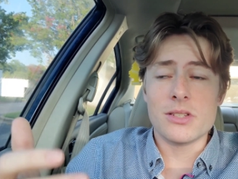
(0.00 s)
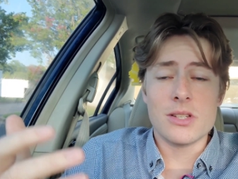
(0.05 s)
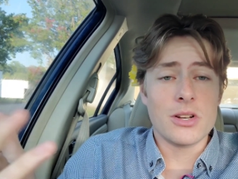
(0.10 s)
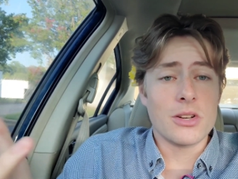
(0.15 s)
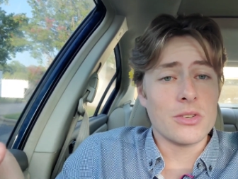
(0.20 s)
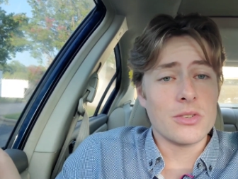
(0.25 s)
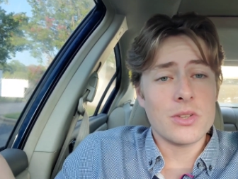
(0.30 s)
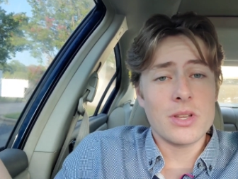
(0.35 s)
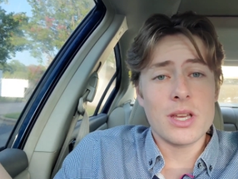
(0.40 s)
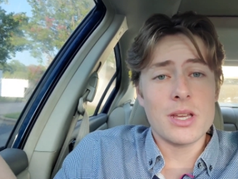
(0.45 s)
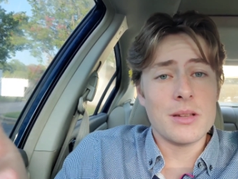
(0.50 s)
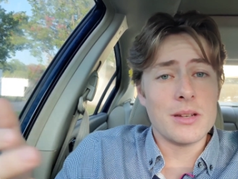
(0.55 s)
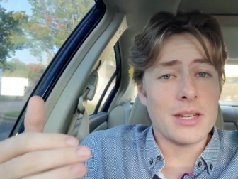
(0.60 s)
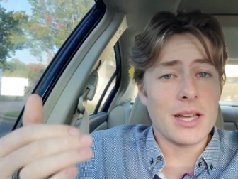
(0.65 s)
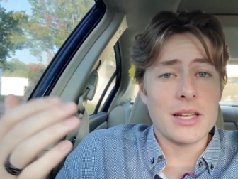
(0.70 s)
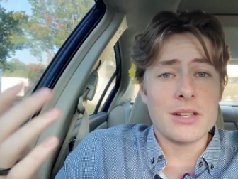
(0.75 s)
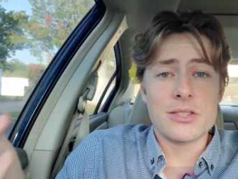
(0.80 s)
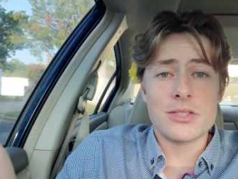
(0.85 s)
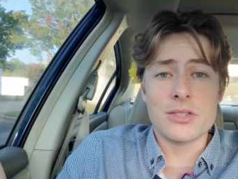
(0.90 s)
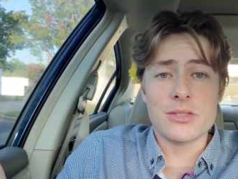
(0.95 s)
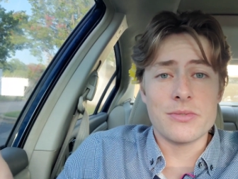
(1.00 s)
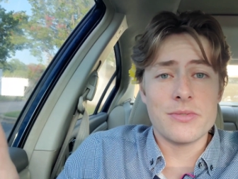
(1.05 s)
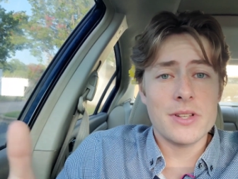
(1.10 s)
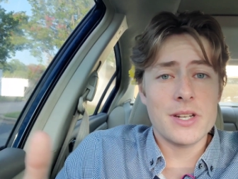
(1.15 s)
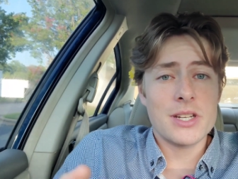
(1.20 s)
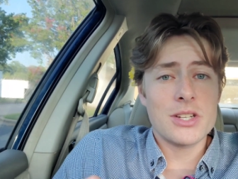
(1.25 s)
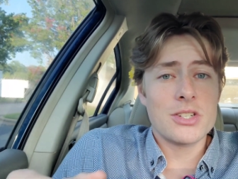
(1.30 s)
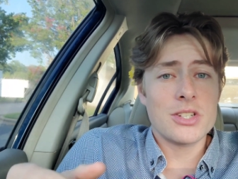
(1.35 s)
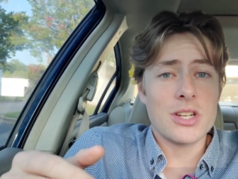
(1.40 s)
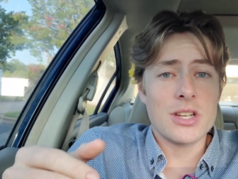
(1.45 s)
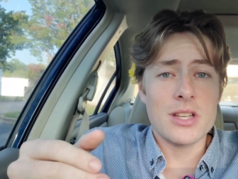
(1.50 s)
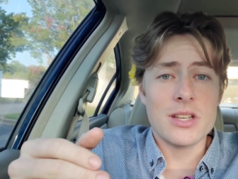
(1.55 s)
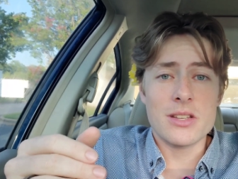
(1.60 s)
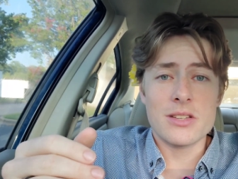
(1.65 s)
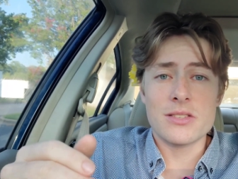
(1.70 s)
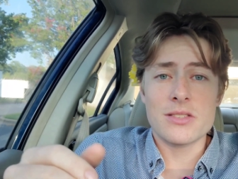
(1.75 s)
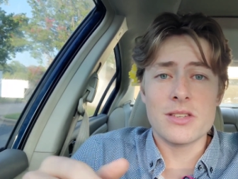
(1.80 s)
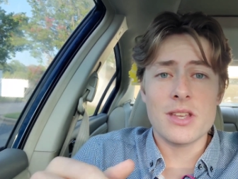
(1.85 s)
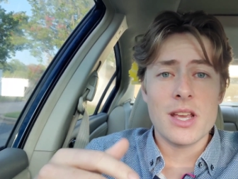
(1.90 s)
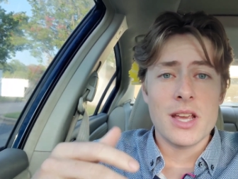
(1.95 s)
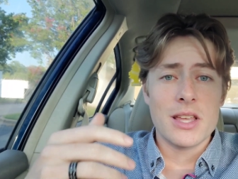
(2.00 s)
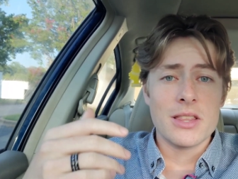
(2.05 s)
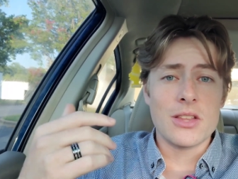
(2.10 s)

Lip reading: you know, you get nicer finishes,